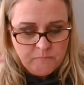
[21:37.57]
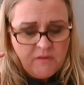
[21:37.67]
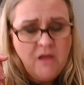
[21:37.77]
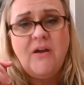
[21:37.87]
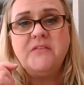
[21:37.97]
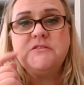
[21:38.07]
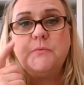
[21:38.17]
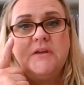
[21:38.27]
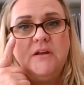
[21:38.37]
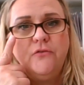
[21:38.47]
I've had this
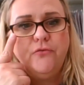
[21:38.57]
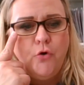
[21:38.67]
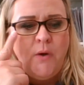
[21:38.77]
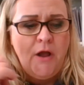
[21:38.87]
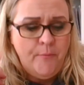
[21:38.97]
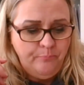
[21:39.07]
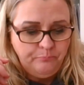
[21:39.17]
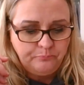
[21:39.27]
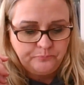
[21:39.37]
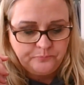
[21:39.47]
one kitted for a while
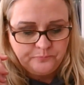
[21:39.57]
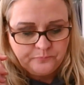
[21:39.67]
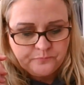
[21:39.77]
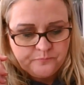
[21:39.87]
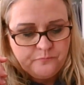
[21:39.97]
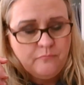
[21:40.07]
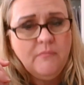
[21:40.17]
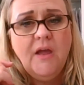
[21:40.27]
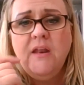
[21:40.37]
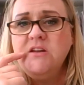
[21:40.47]

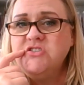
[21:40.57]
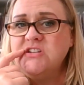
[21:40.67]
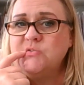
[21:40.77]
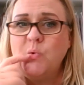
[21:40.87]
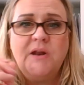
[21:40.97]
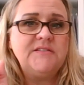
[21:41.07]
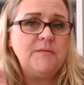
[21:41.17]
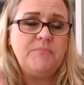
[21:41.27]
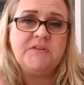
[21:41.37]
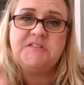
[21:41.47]
and I just wanted
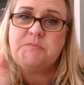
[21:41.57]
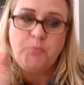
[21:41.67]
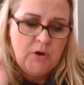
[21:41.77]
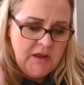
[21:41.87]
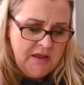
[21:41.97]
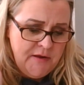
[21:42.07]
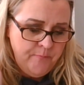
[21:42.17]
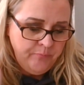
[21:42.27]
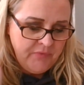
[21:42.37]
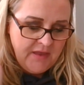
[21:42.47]
something springy